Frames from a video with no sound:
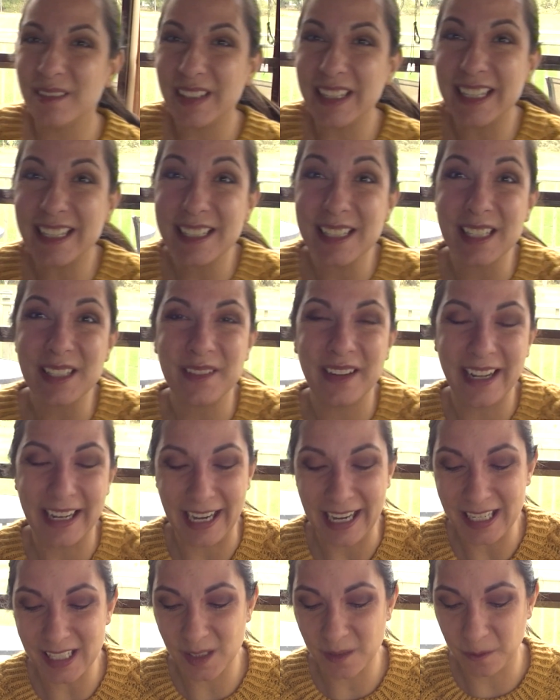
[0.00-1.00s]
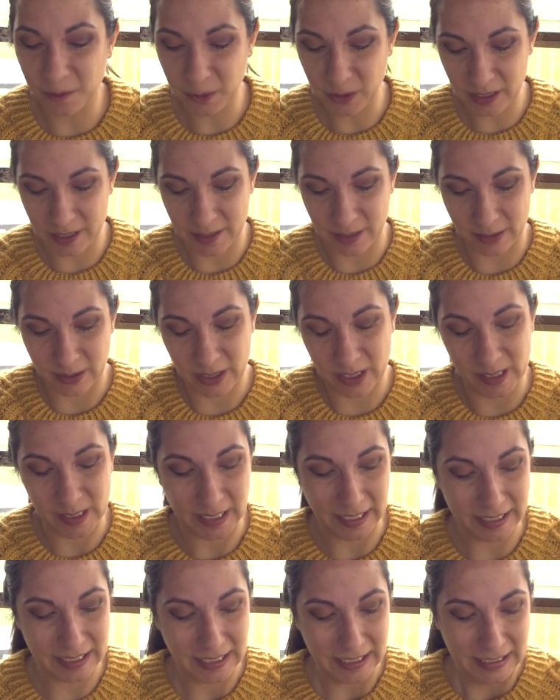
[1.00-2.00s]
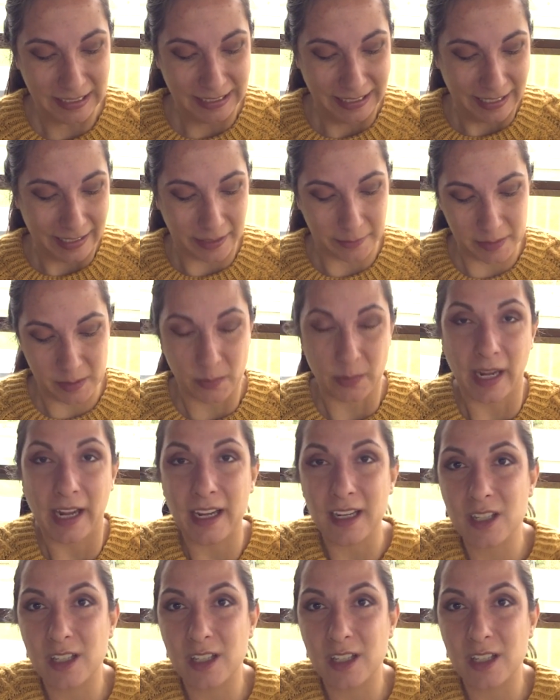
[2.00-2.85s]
ease is what I asked for. So she said that was okay.